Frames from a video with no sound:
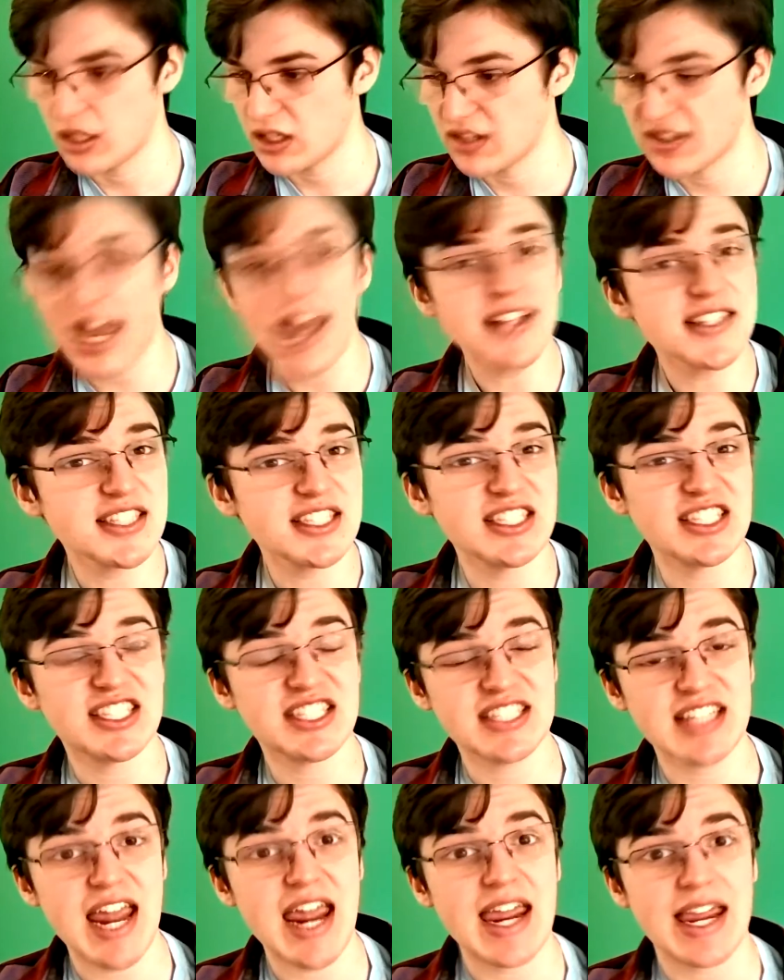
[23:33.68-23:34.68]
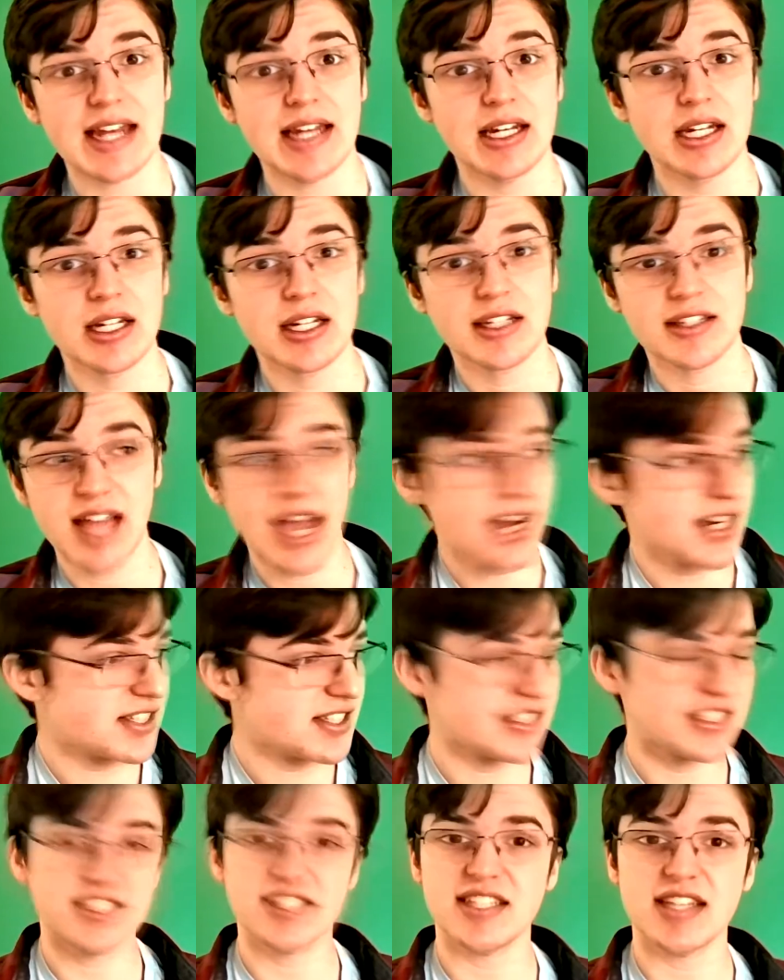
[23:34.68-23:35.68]
That's insane. That is
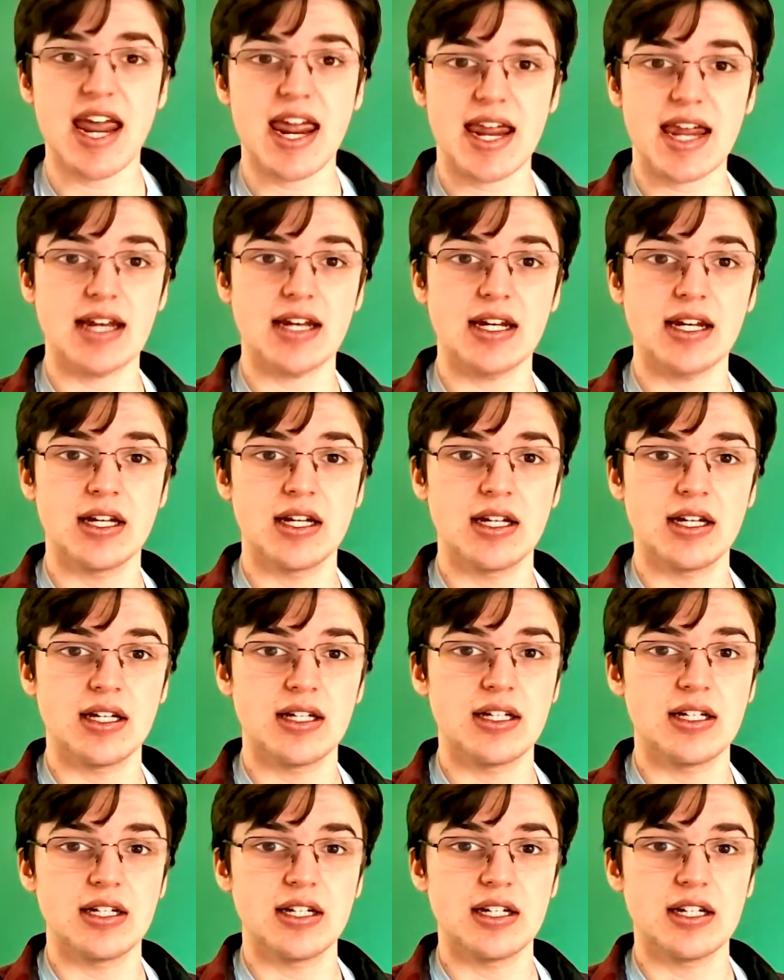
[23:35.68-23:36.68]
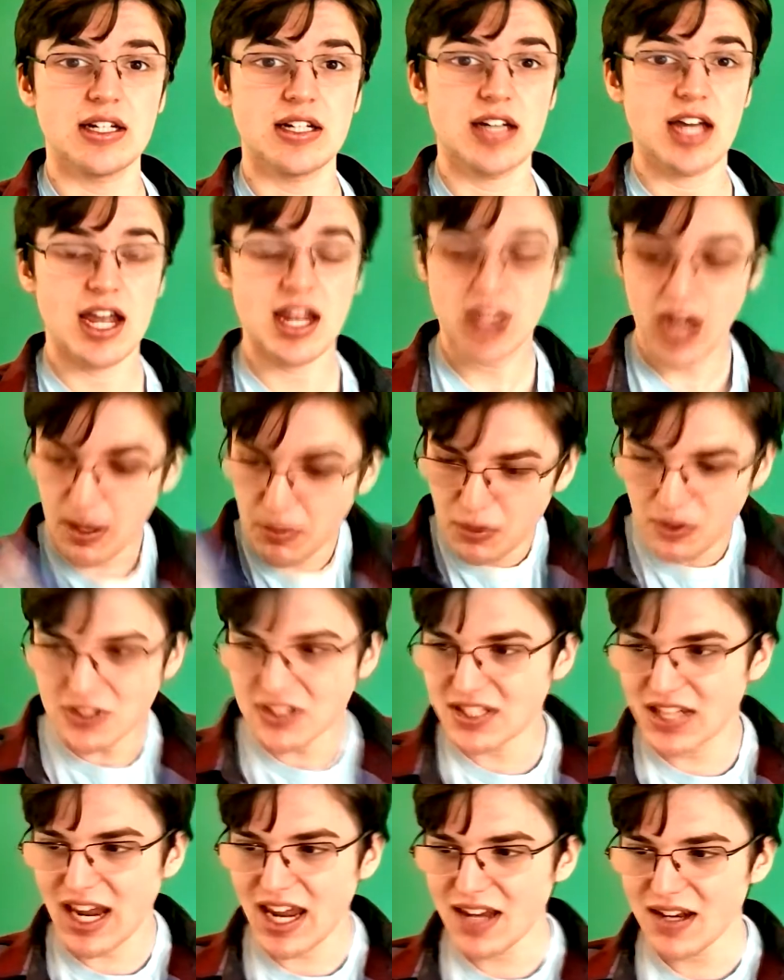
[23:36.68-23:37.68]
insane. And I will
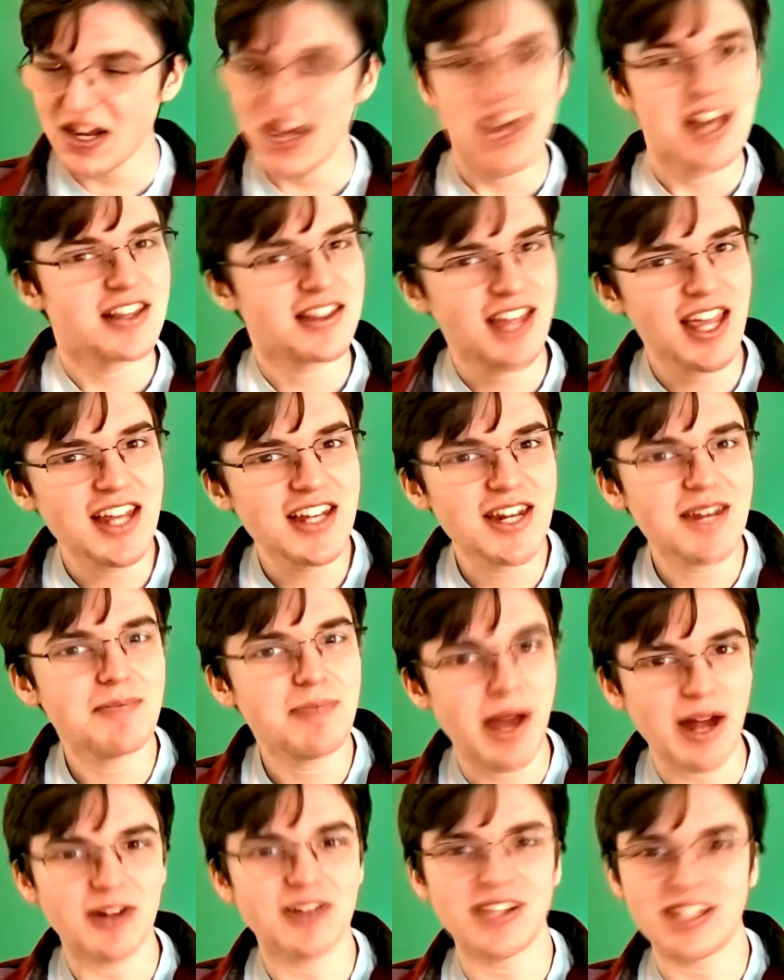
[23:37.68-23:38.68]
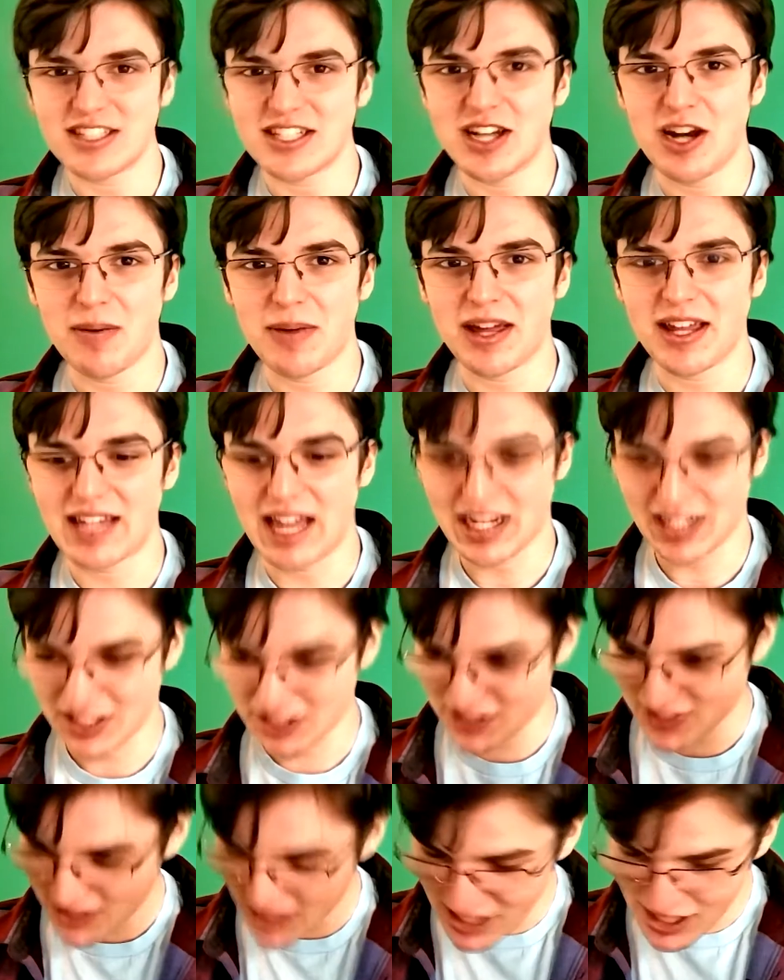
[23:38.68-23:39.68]
say it, they did better than Xenoblade on that,
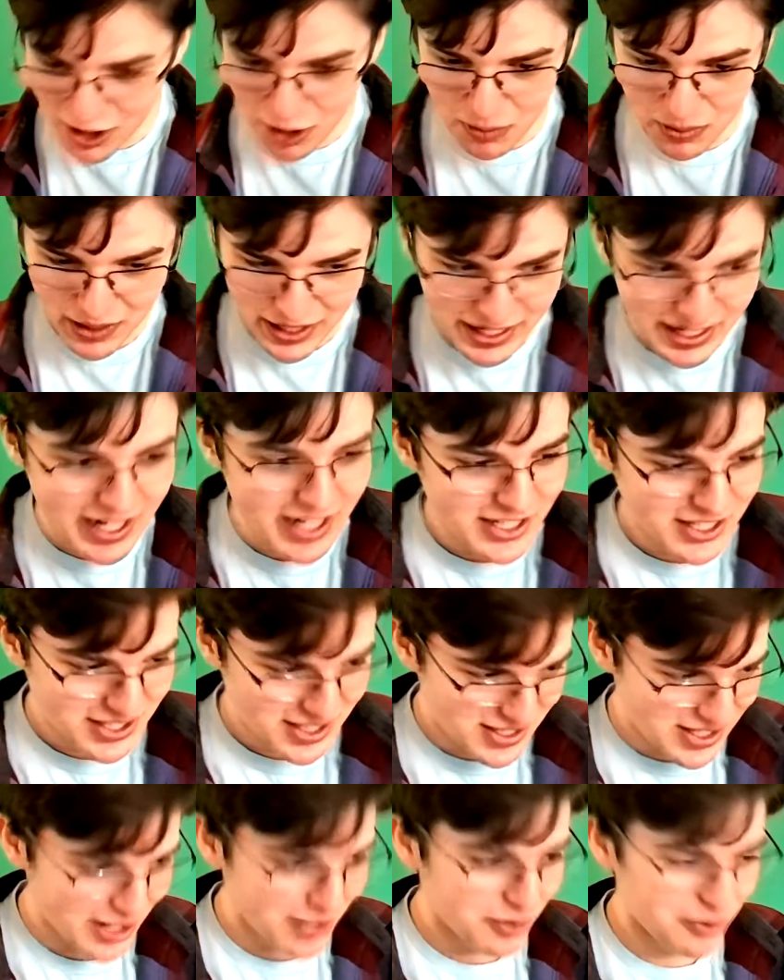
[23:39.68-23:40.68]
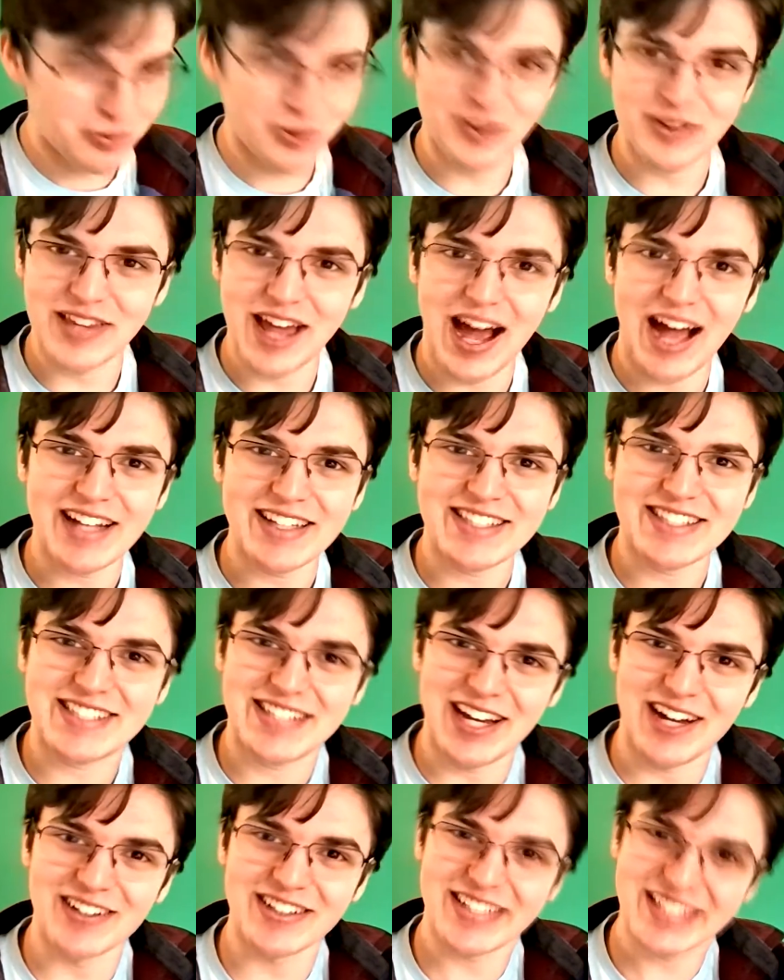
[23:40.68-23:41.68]
because Xenoblade still will not
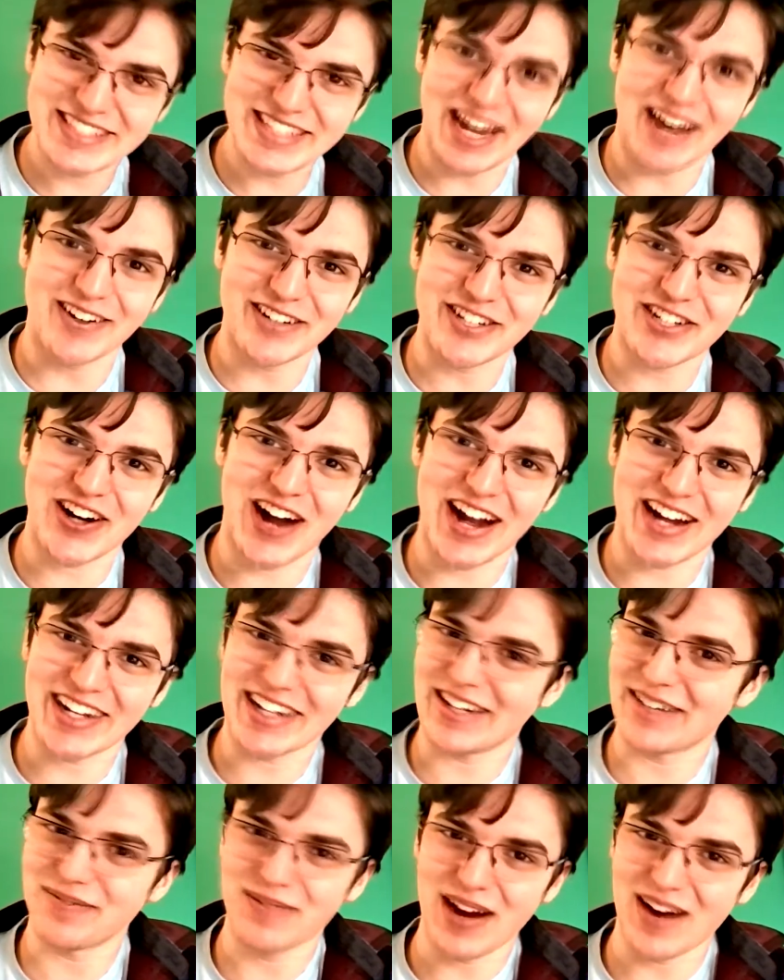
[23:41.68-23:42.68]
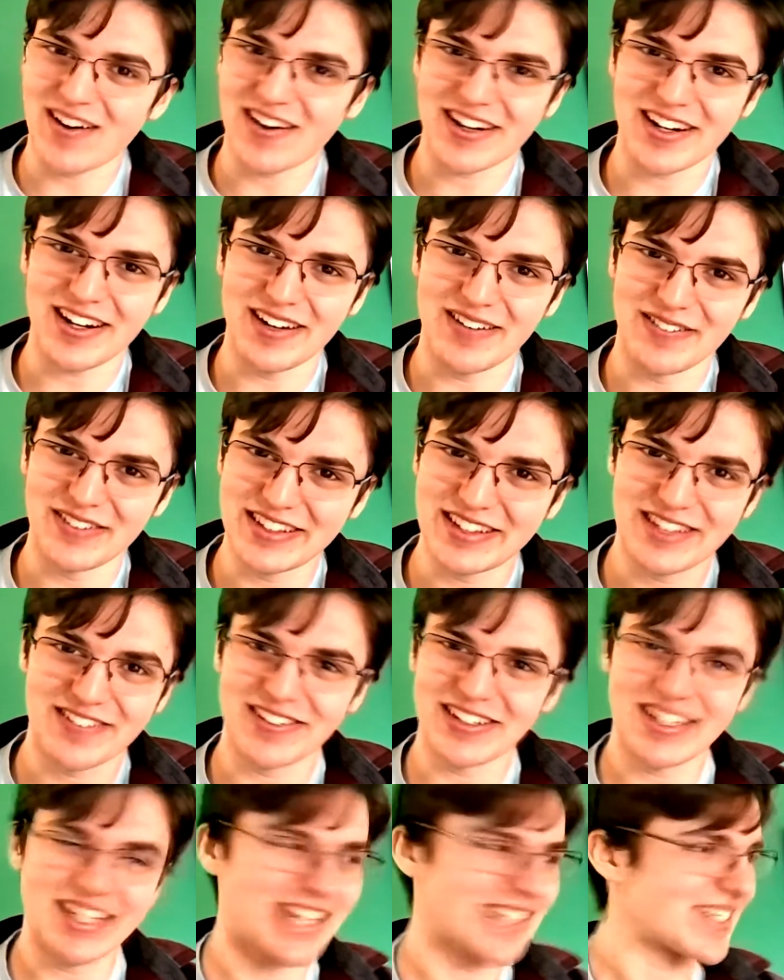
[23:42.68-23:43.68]
sell the soundtrack in America with the
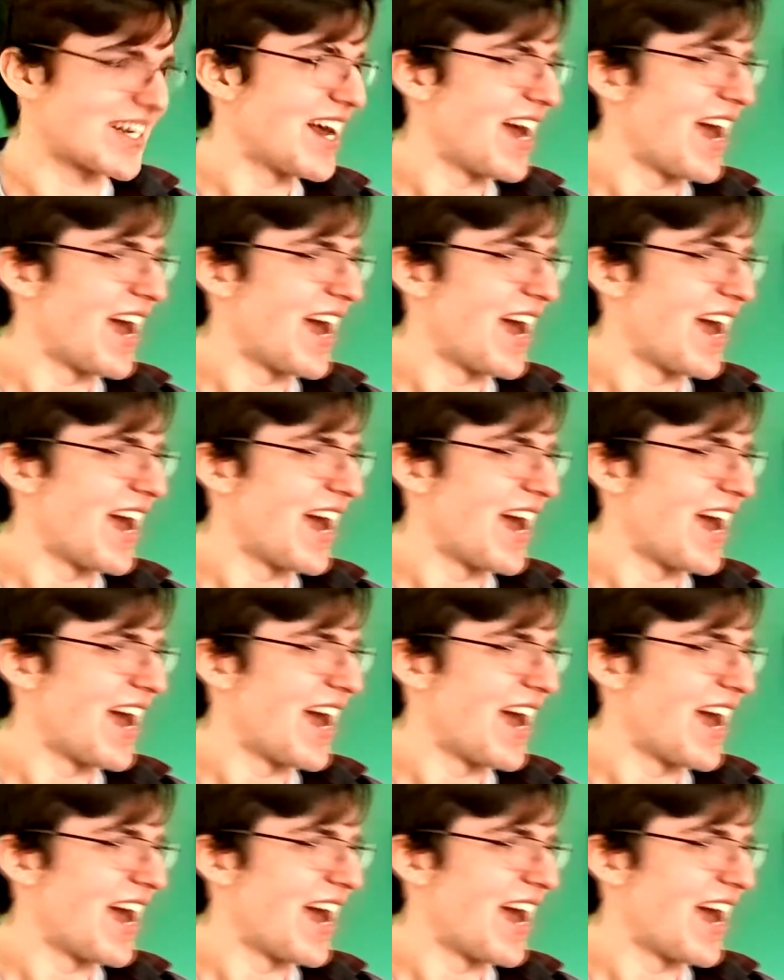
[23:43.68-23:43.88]
release.